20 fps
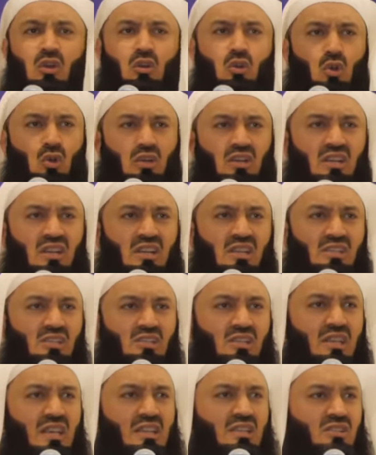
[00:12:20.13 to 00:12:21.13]

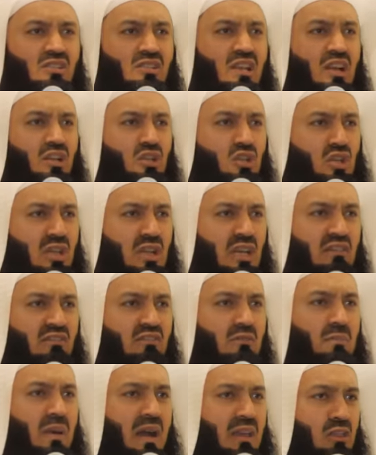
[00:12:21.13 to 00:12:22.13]
goodness is
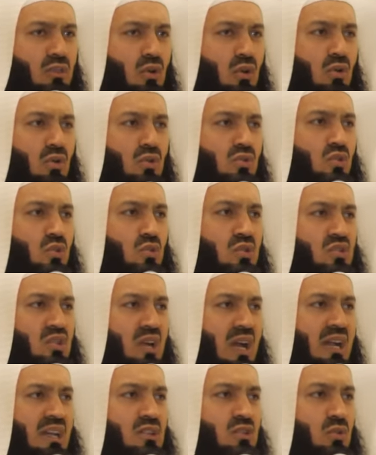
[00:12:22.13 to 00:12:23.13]
achieved by those who
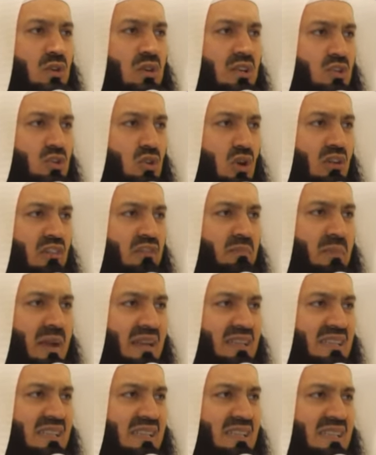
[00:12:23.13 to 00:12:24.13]
try to resolve
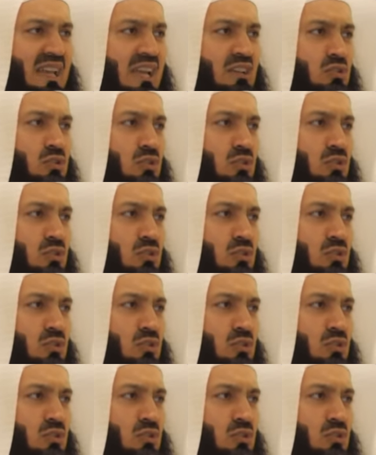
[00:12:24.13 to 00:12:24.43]
matters and